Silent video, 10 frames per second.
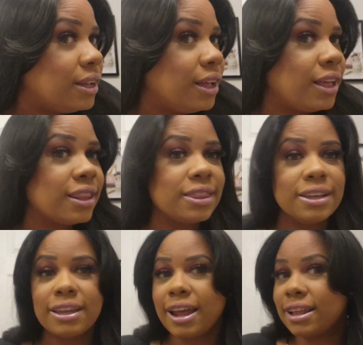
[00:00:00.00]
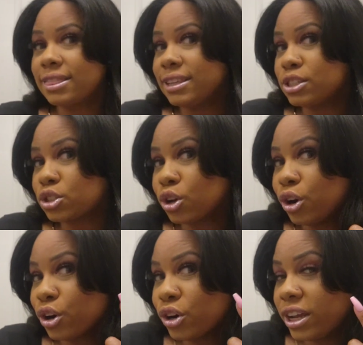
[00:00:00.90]
Look at these
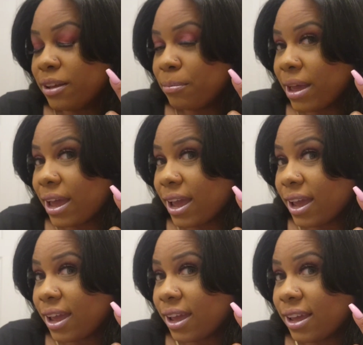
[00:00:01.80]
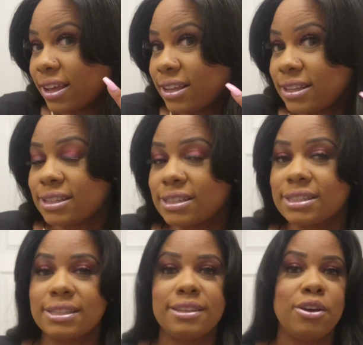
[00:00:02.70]
curtain bangs.
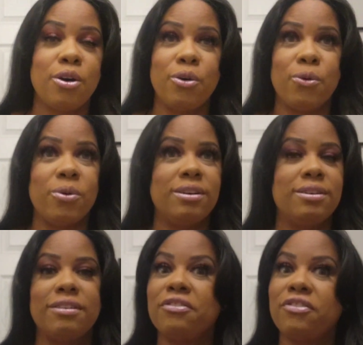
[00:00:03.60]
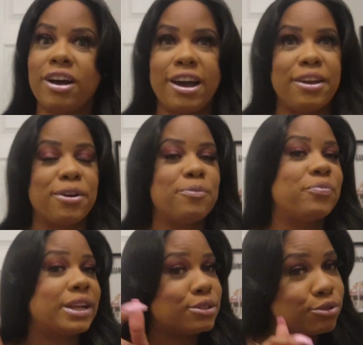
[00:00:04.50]
Yo, fire. I
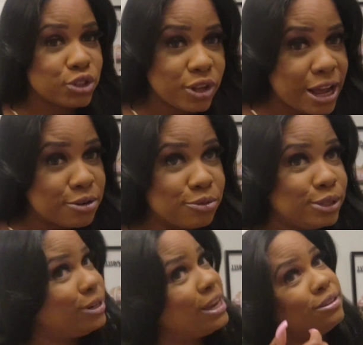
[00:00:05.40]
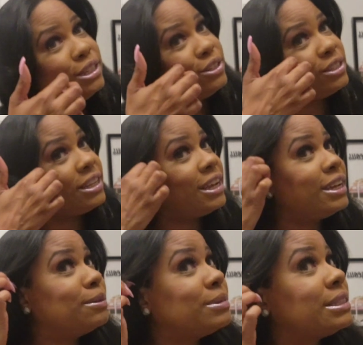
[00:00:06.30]
told y'all I don't glue down the ear
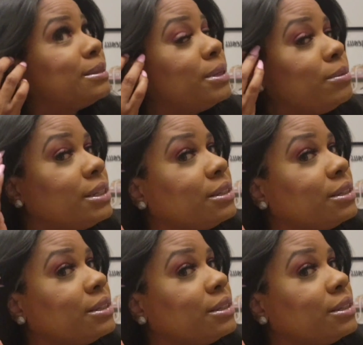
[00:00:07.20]
tabs, baby.